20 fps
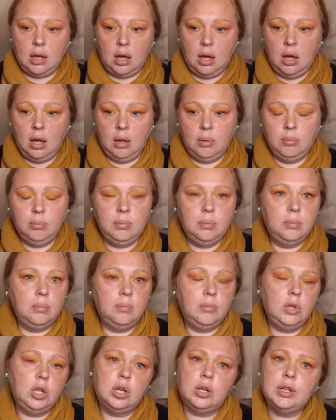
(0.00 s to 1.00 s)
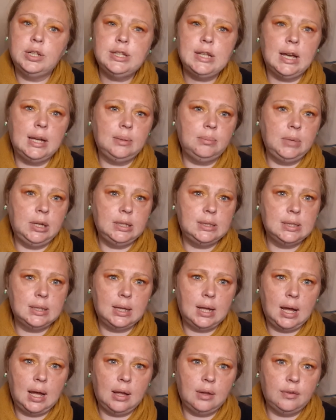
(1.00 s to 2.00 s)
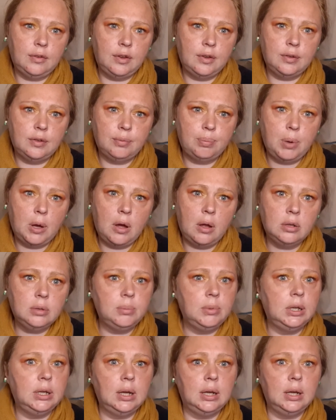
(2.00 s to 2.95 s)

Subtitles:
you could take me to the Houses of Parliament